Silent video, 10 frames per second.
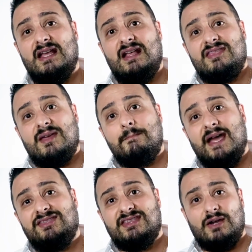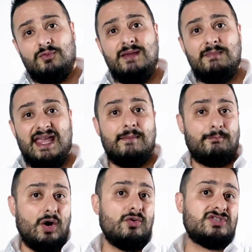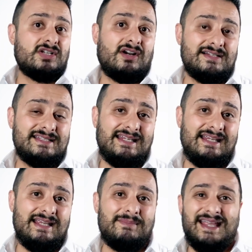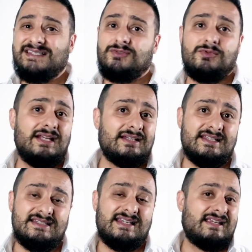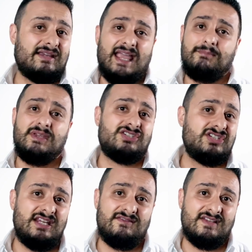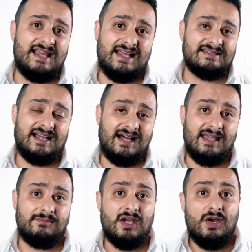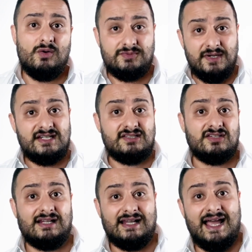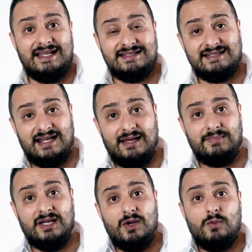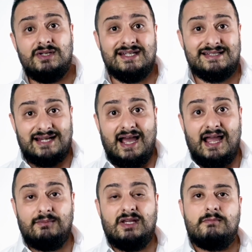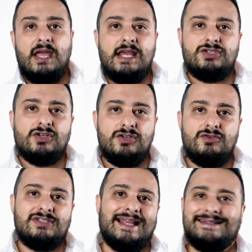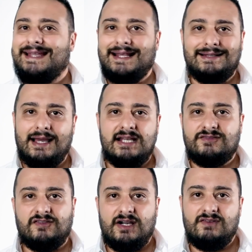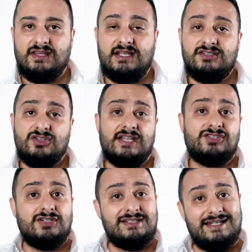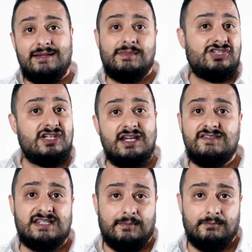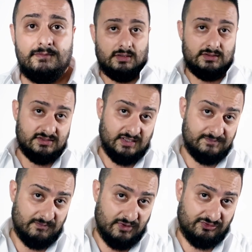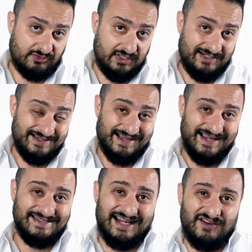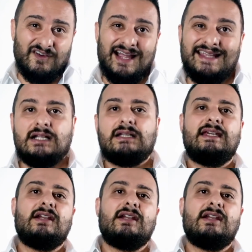the method that we may impose on our team isn't realistic. It can't be achieved in that time, which brings us to the last step, which is timely. Make sure you set deadlines for everything so that your team achieves them. Tip number 3, identify clear